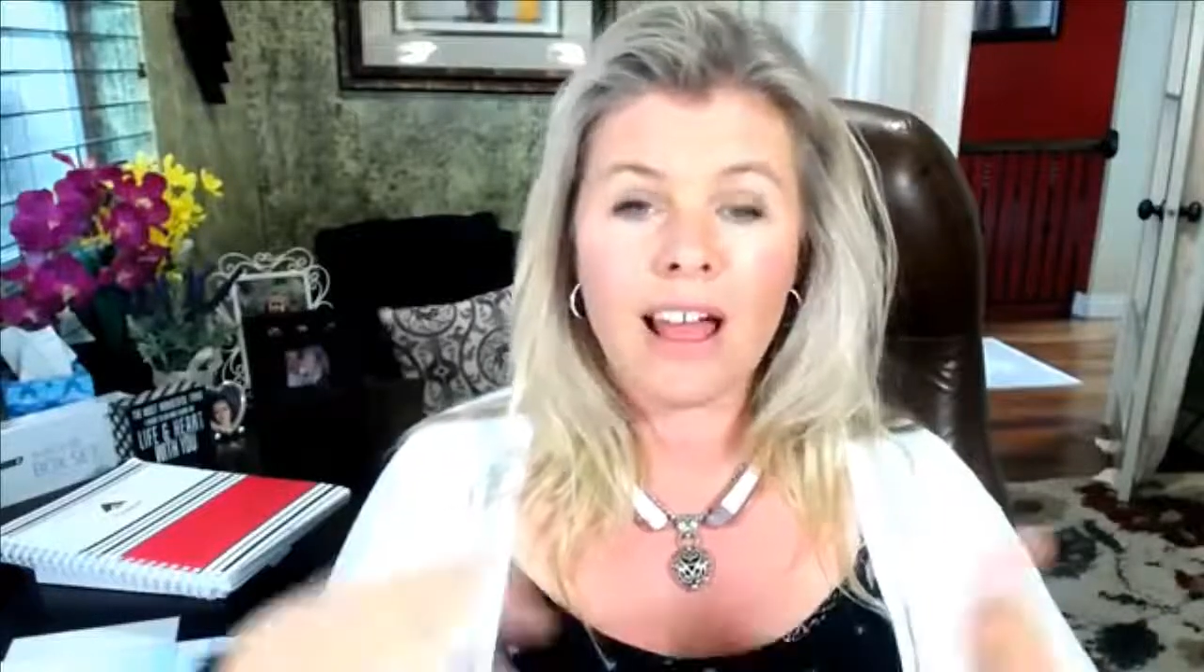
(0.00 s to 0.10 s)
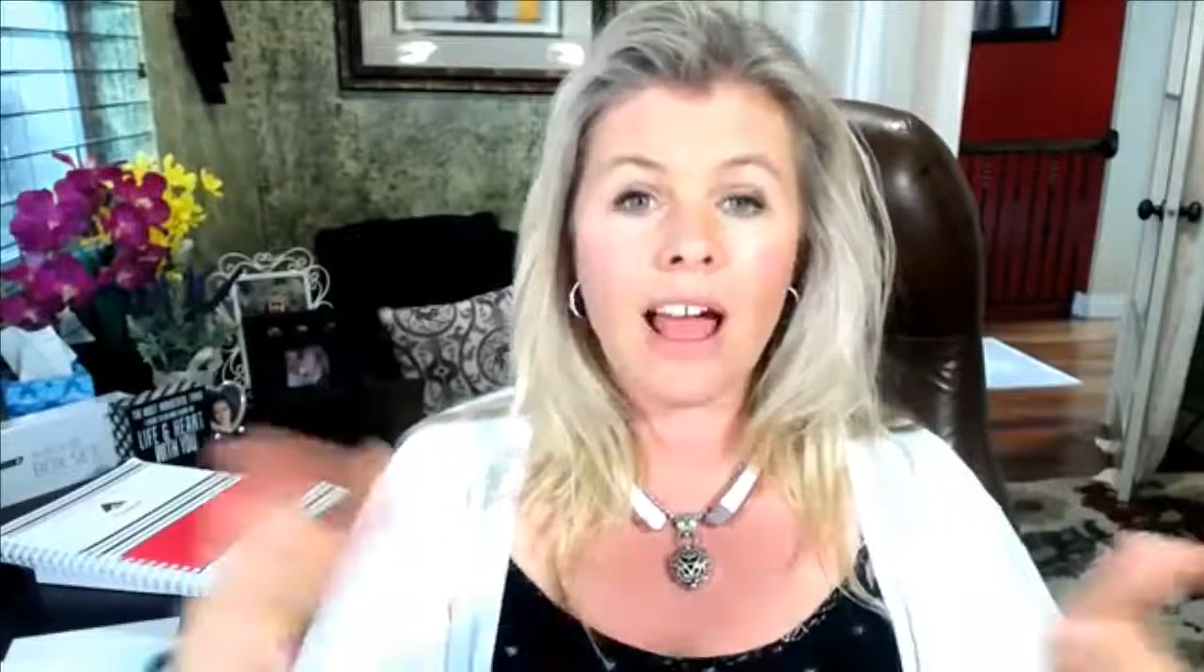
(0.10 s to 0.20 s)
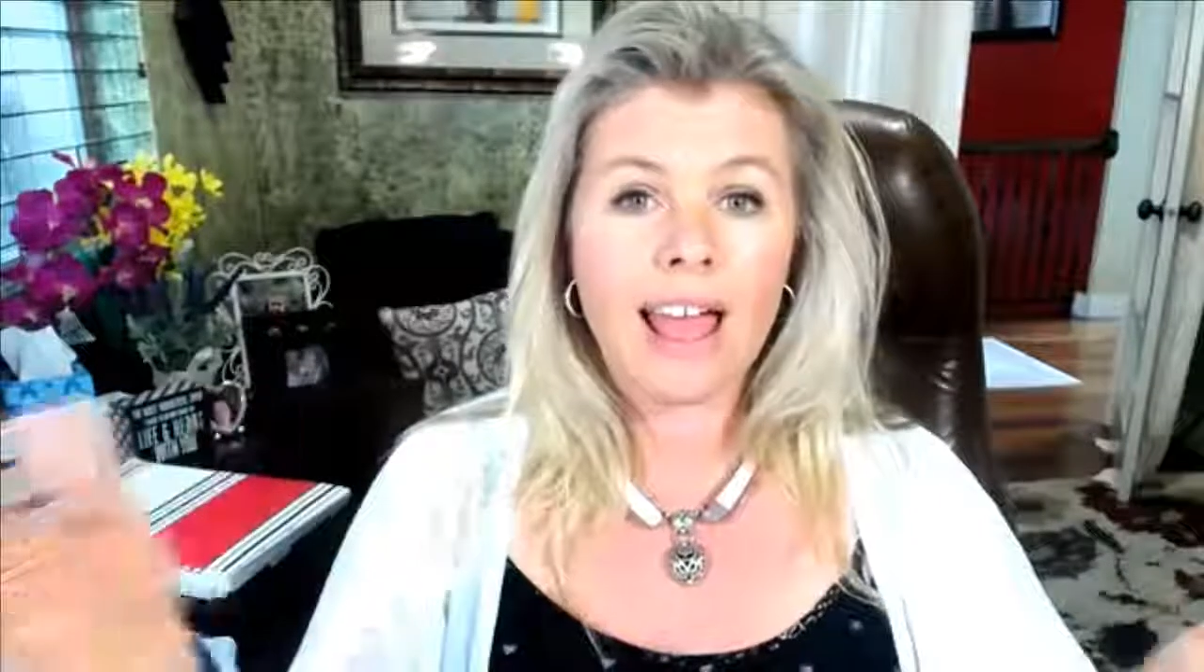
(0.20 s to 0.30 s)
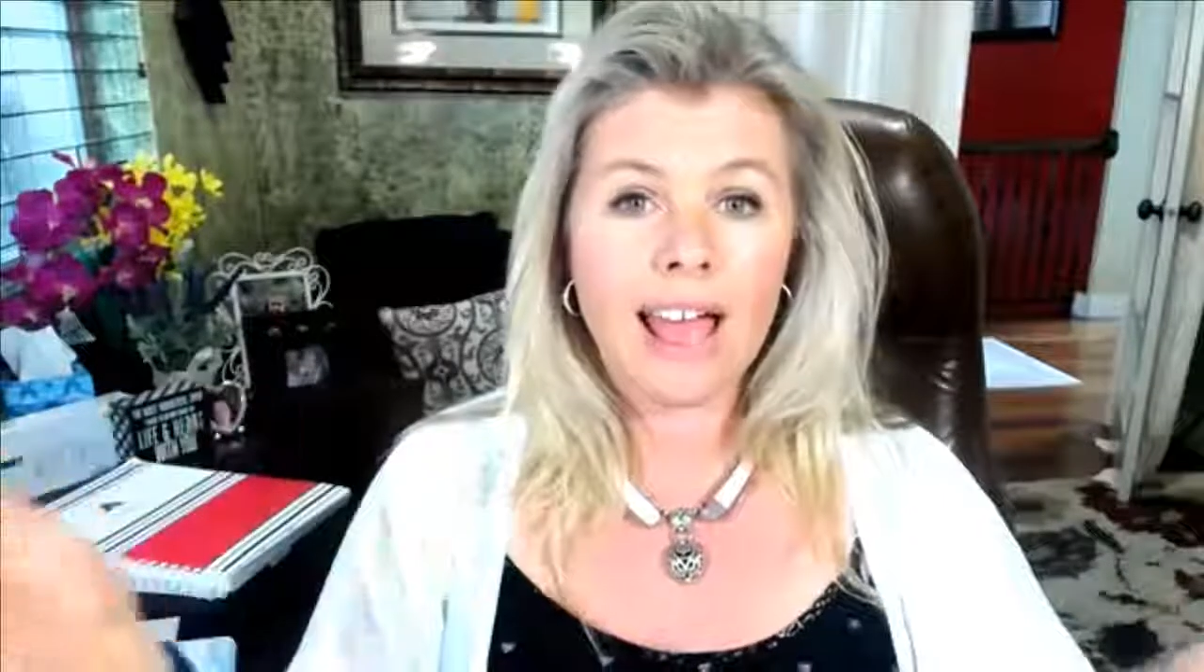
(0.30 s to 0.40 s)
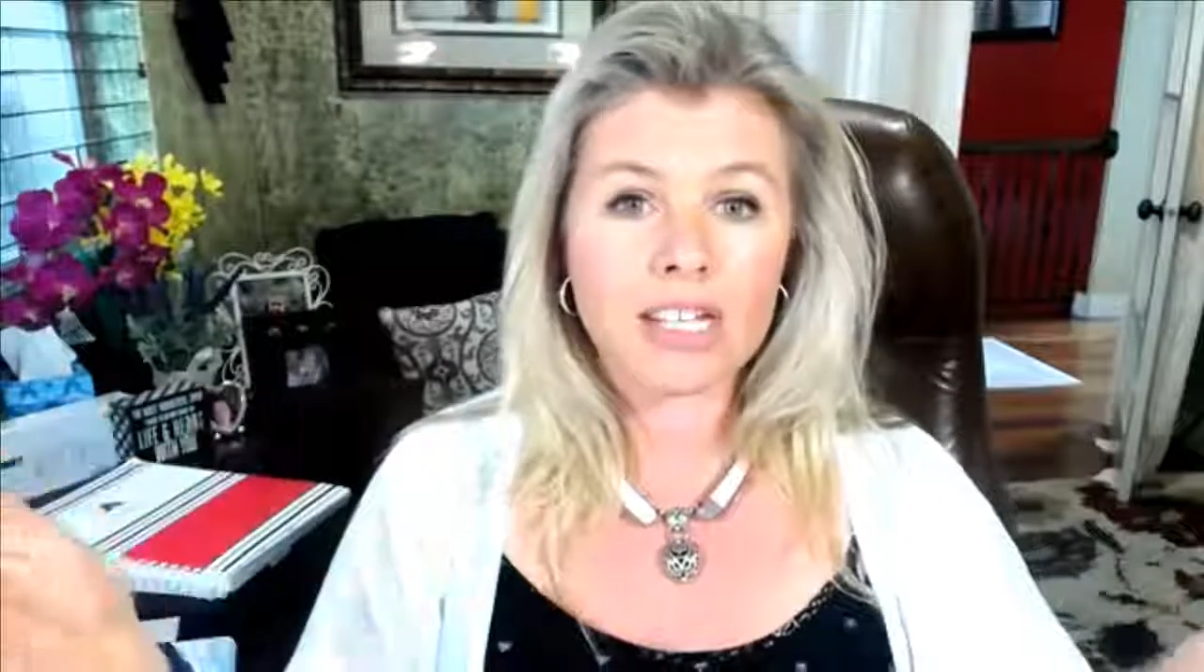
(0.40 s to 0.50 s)
I
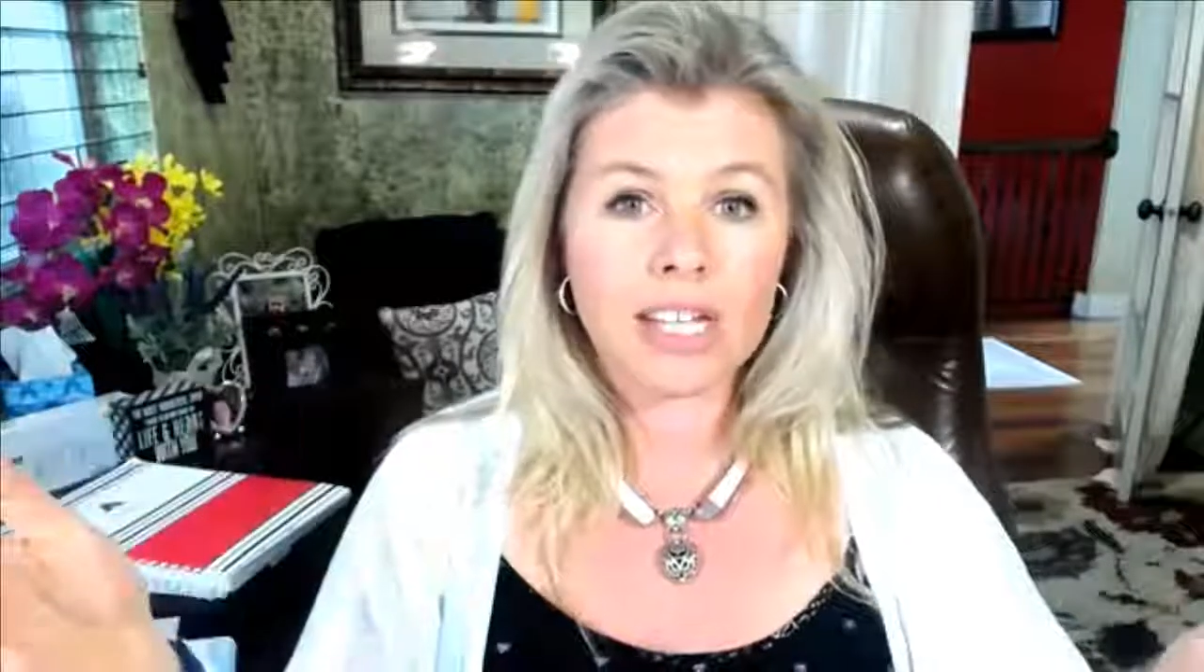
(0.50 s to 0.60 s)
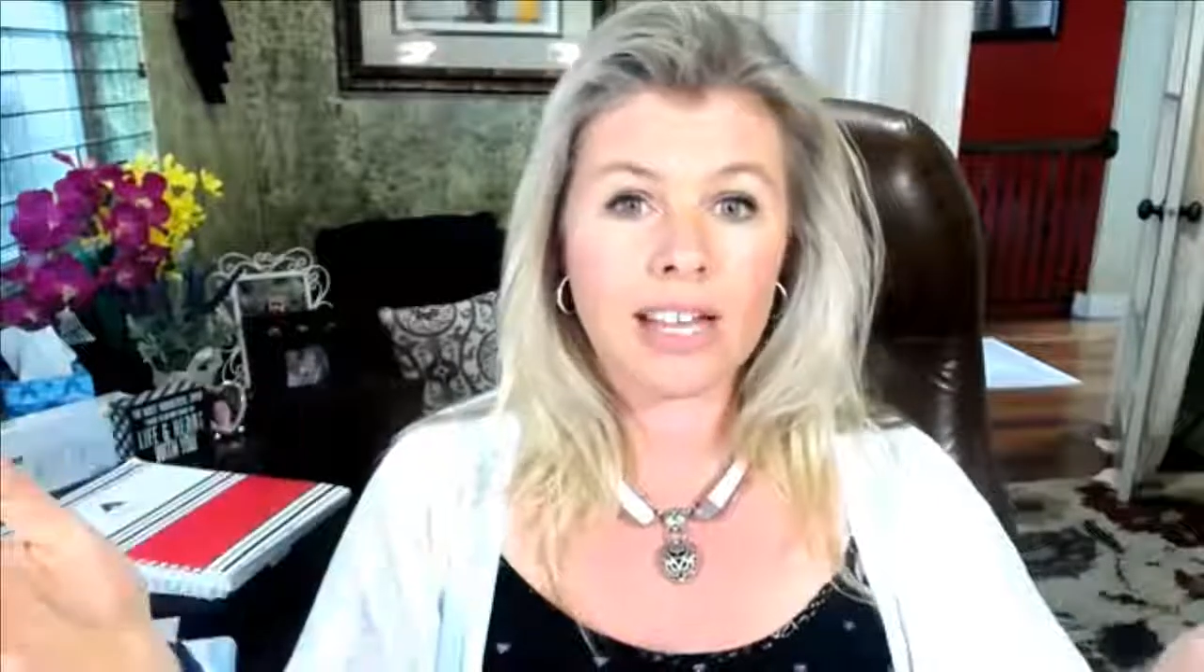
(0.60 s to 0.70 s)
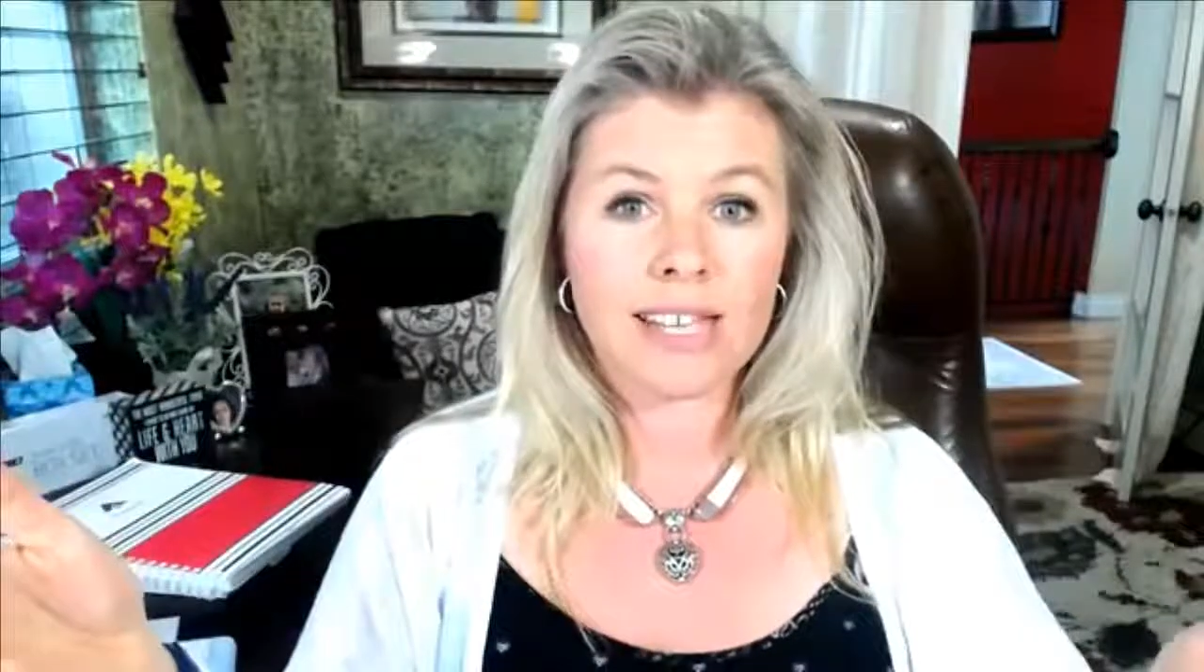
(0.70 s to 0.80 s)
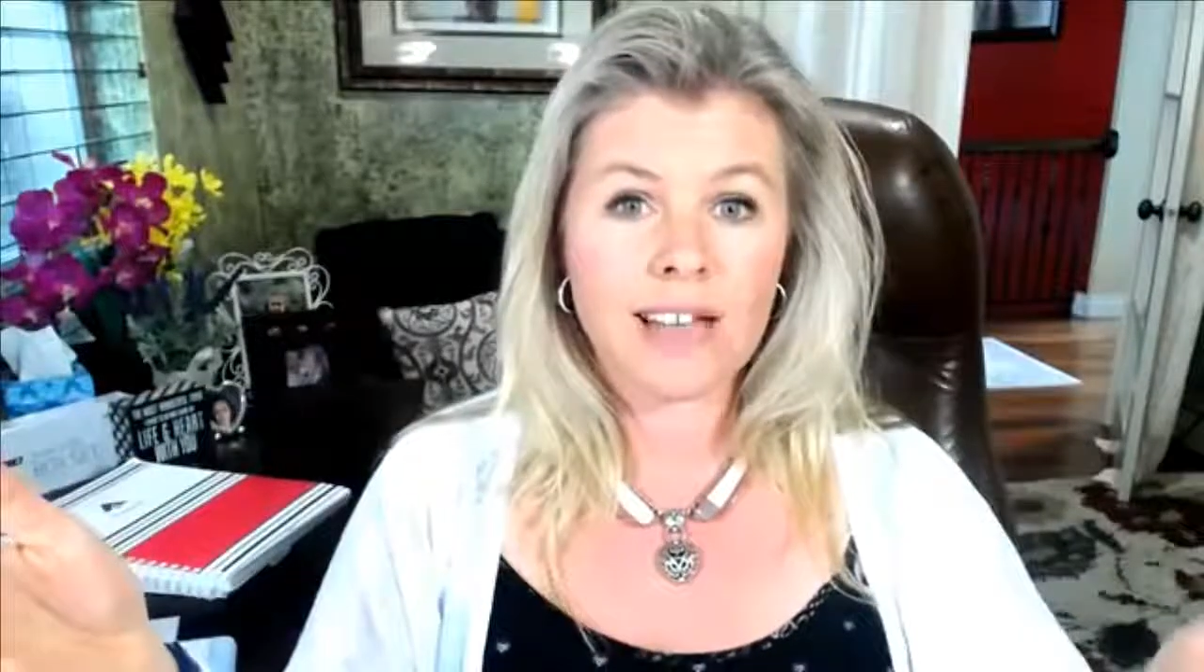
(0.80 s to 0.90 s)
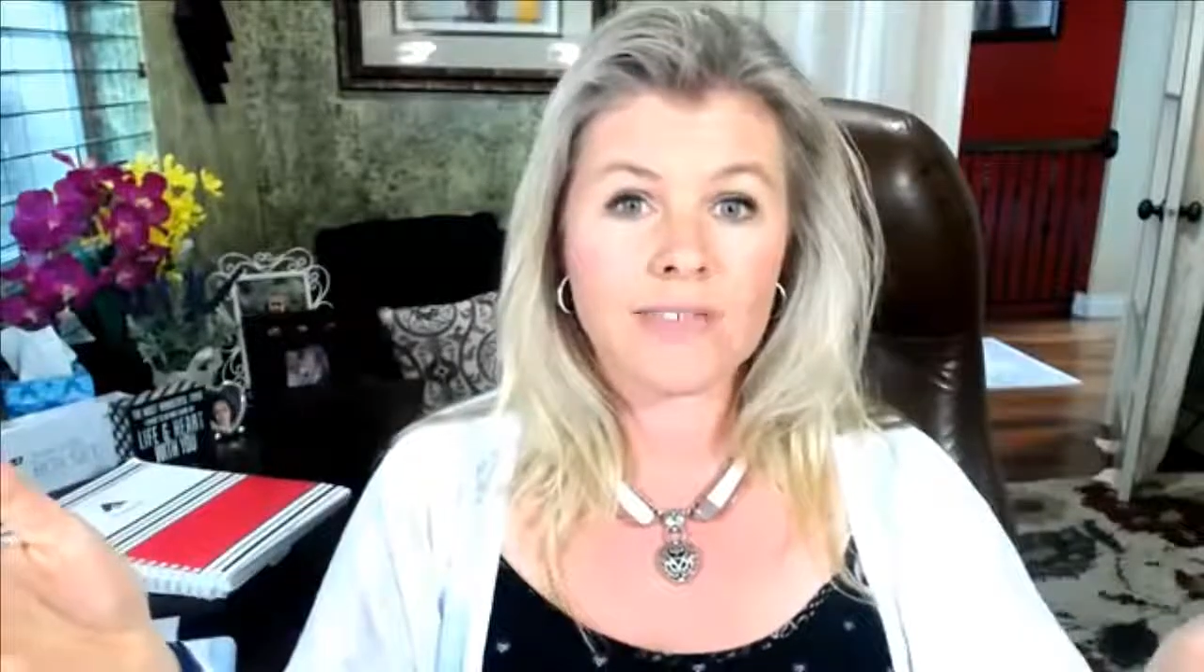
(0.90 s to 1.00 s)
actually got
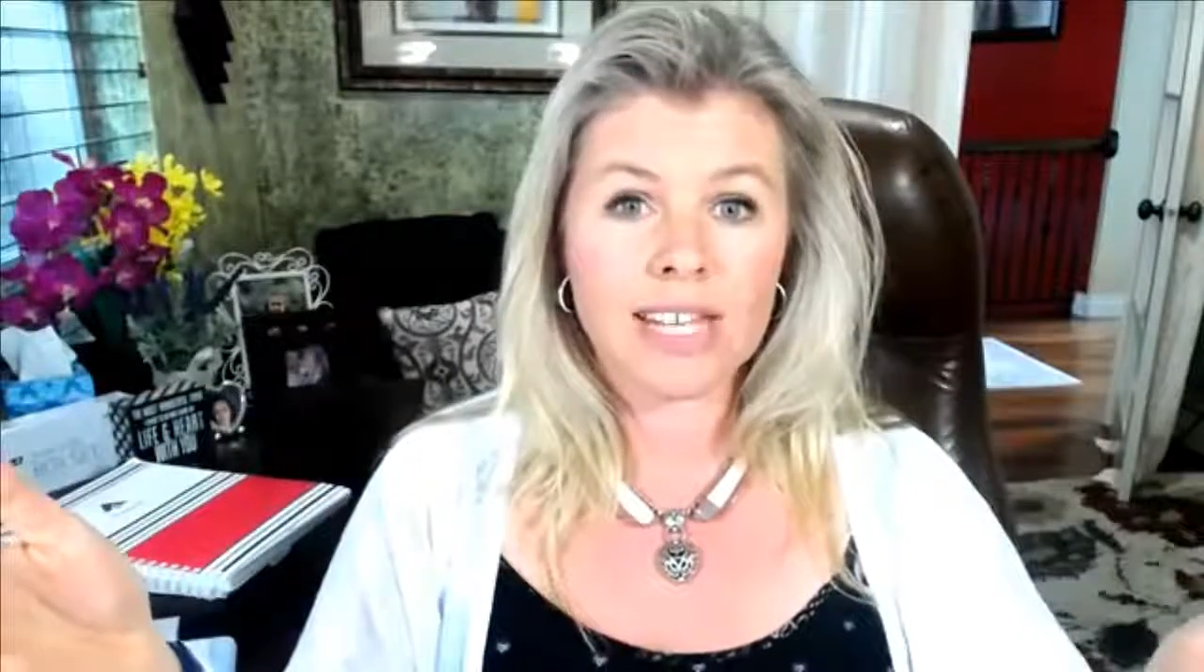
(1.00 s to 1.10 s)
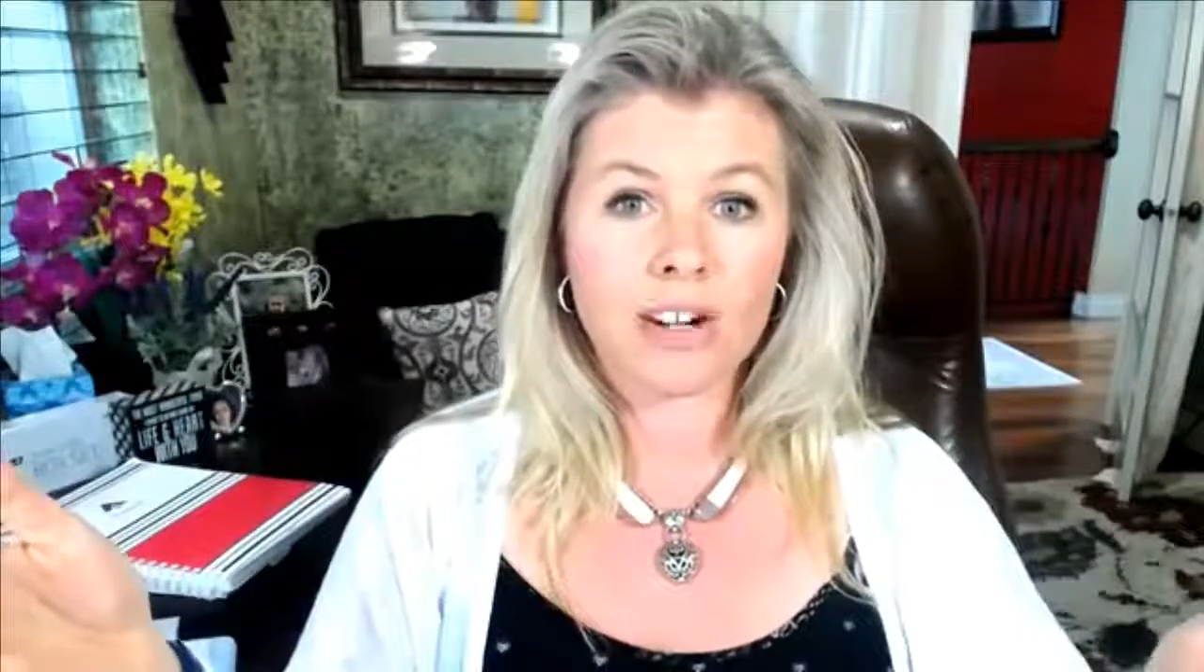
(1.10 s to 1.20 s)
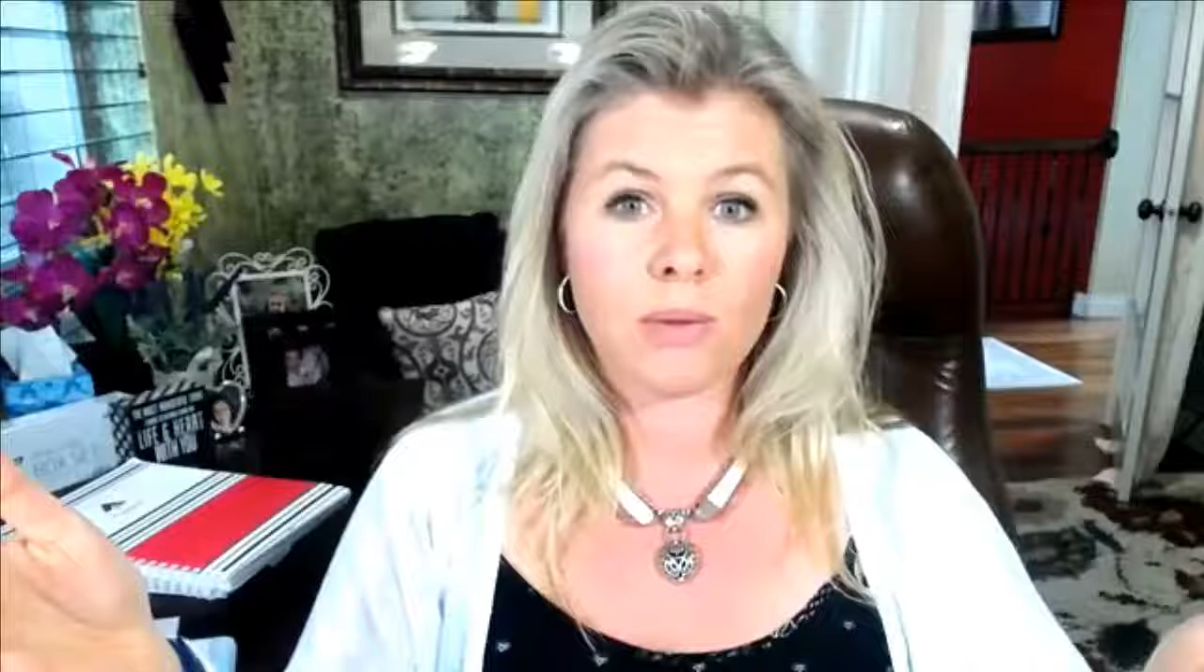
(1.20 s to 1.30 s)
to have dinner